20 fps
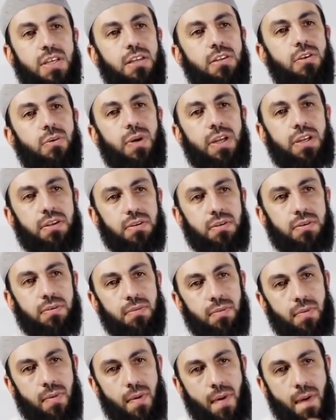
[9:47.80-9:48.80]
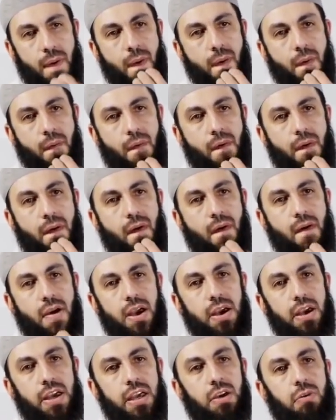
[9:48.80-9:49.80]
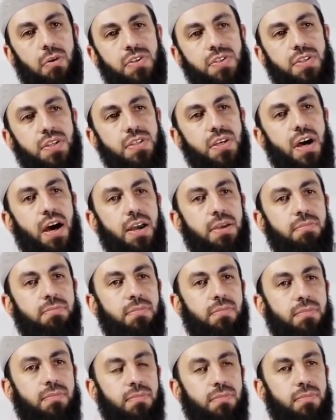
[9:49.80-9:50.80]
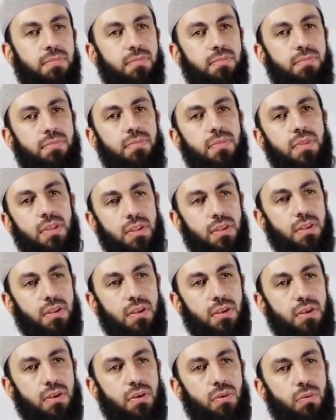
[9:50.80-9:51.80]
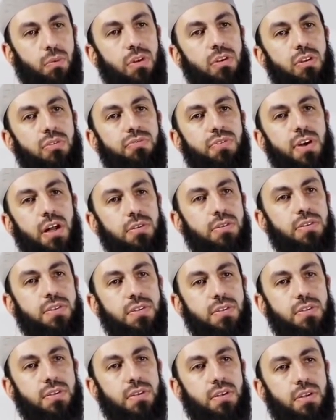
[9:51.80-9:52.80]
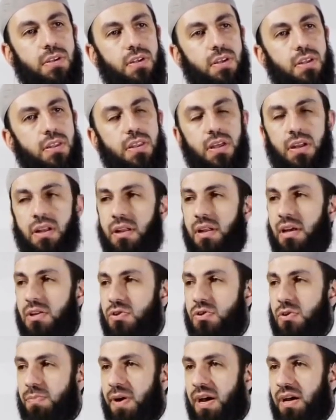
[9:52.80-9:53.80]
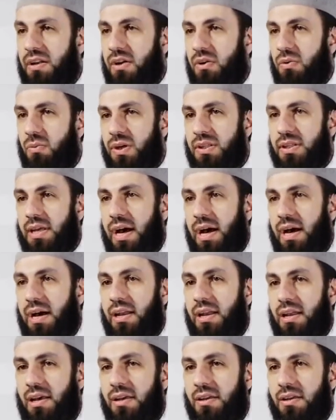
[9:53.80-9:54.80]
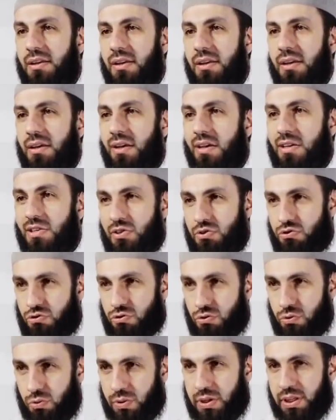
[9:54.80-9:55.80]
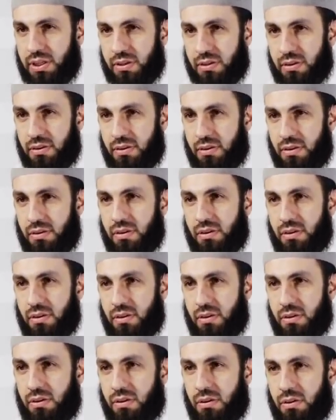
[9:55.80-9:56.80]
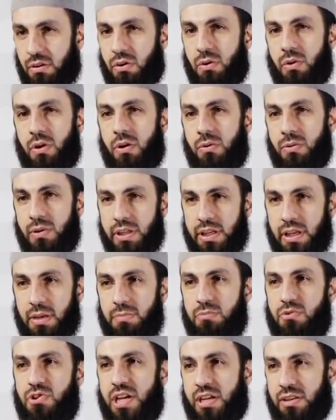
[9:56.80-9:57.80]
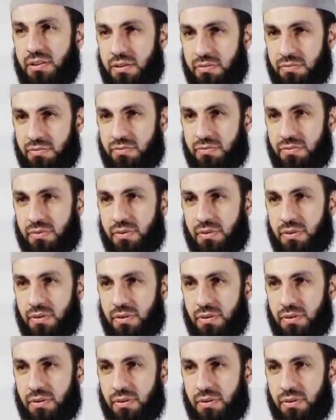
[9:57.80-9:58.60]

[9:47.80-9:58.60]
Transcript: I'll tell you when. It was the time when you felt that Allah subhanahu wa ta'ala is truly your only objective